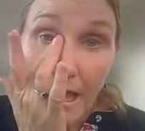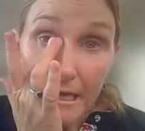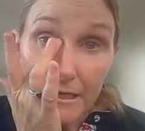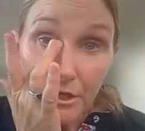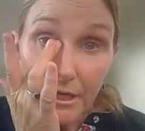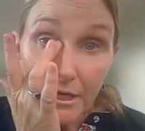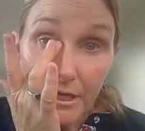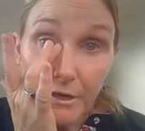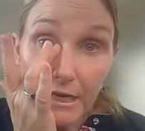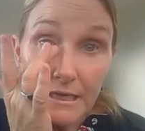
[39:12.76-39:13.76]
And you
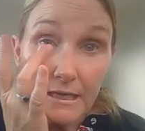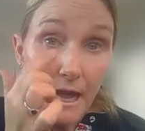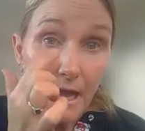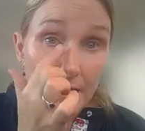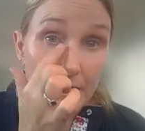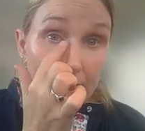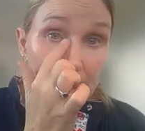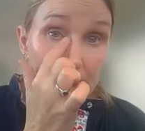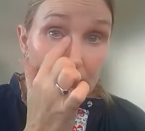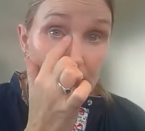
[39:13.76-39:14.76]
can bring it
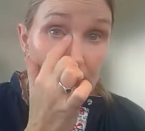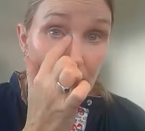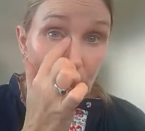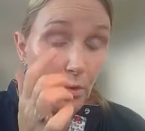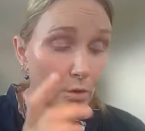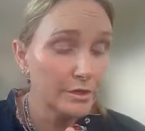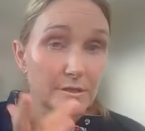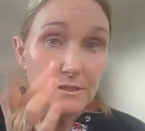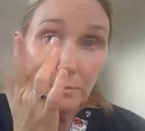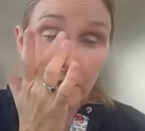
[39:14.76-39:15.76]
into this
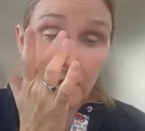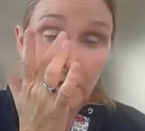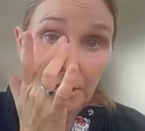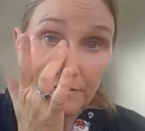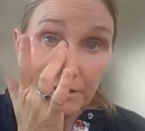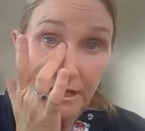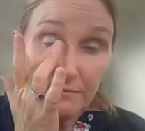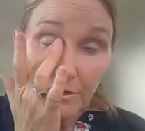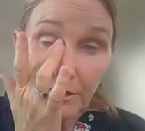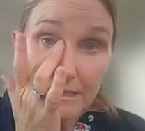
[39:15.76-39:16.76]
corner as well. So if you
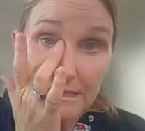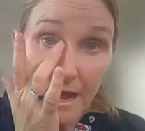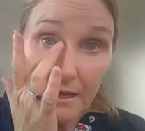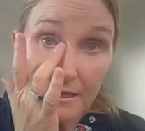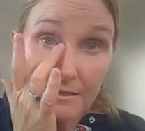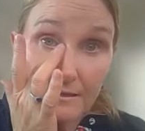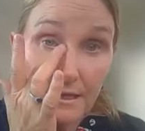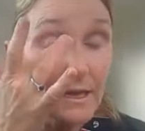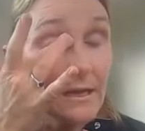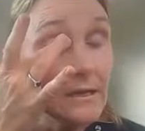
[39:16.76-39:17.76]
get very dark
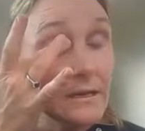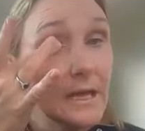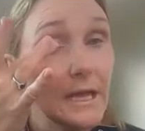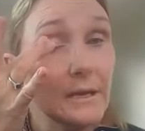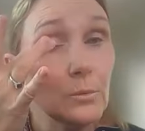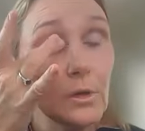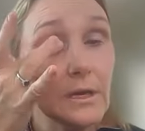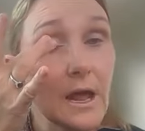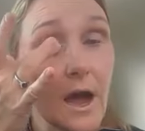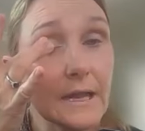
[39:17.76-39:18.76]
in there, it will
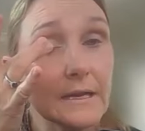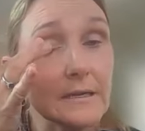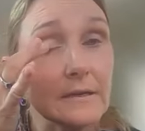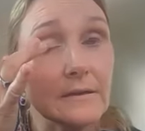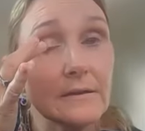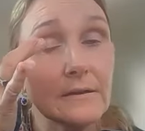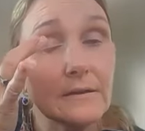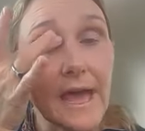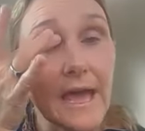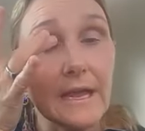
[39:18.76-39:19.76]
lighten
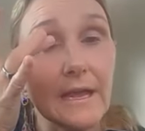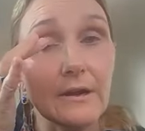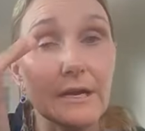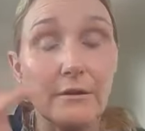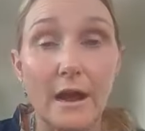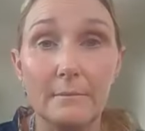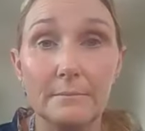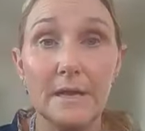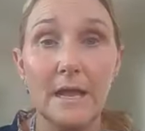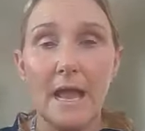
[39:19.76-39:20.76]
that area
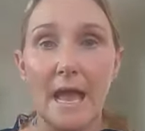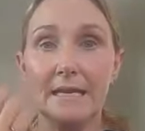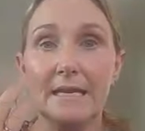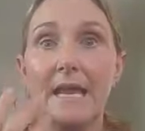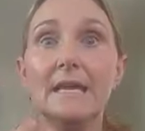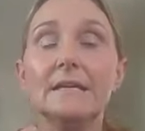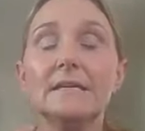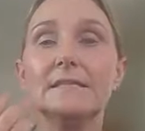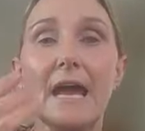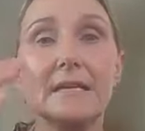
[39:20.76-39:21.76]
up. And again,
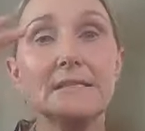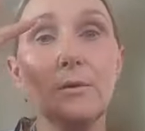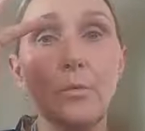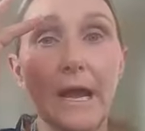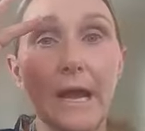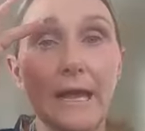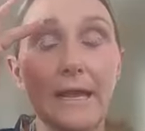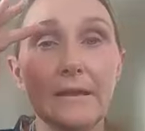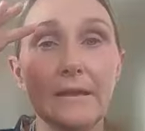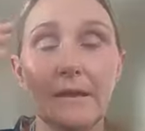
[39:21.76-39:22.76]
it takes
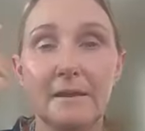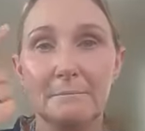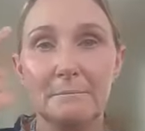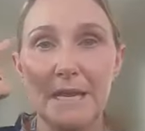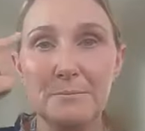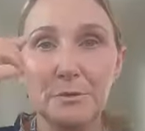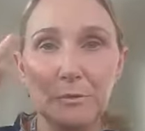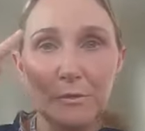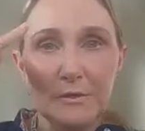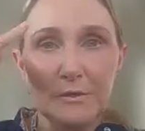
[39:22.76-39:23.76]
away
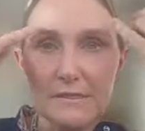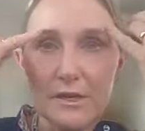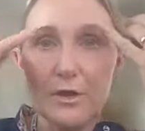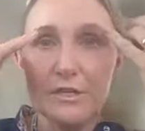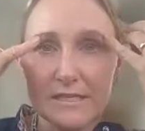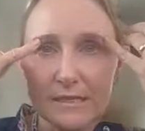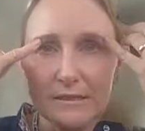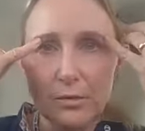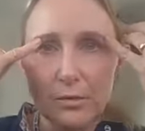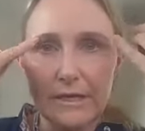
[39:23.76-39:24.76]
people
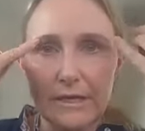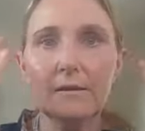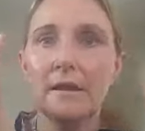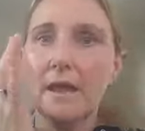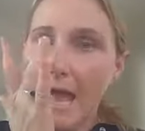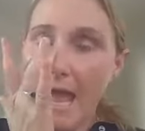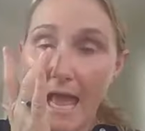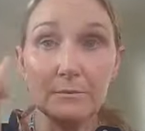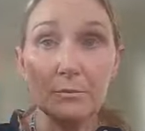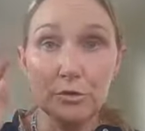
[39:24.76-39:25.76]
noticing the hooding,
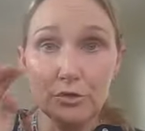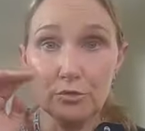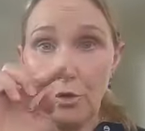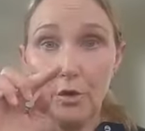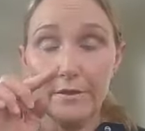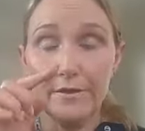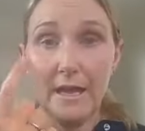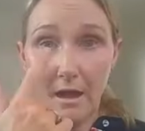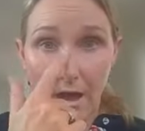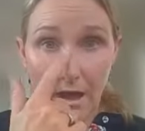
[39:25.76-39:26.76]
and it will draw
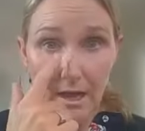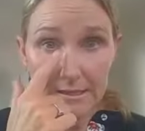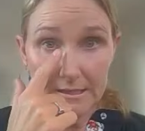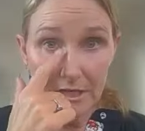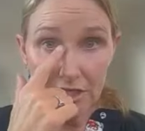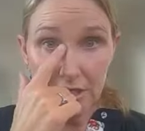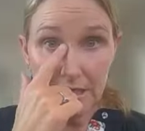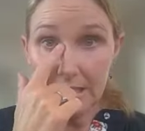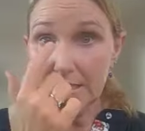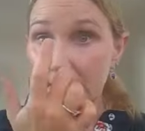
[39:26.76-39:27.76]
their
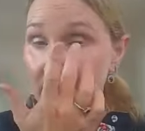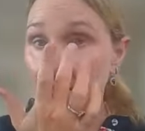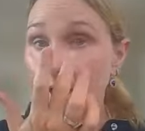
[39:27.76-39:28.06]
attention into